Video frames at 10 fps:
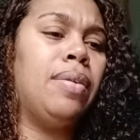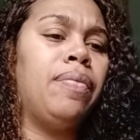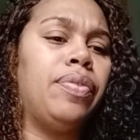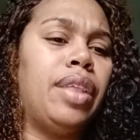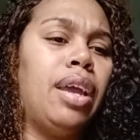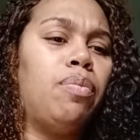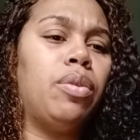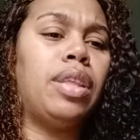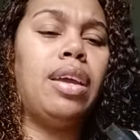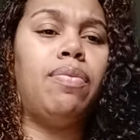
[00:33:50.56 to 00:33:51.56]
they
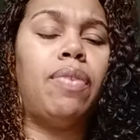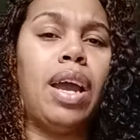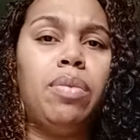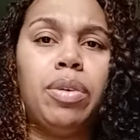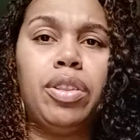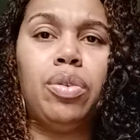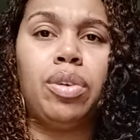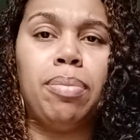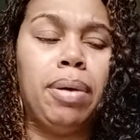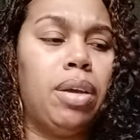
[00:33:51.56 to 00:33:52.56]
they fighting with you,
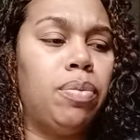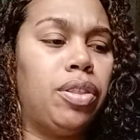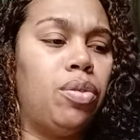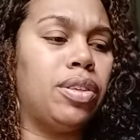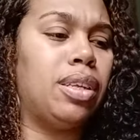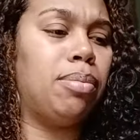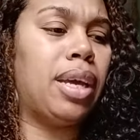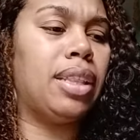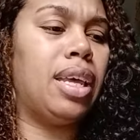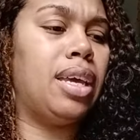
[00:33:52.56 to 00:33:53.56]
competing with you, or something
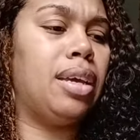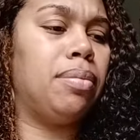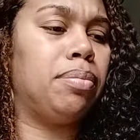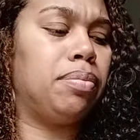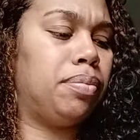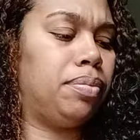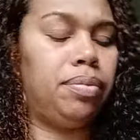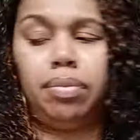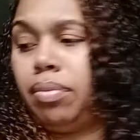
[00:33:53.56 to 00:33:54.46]
like that. Hey!